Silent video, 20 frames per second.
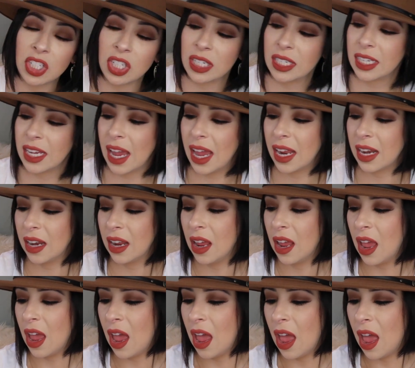the jeans yet.
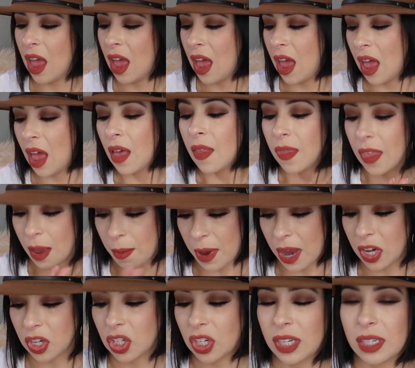They
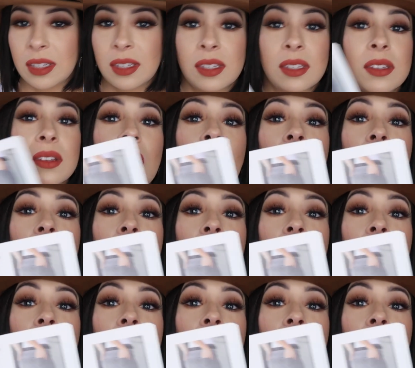make jeans.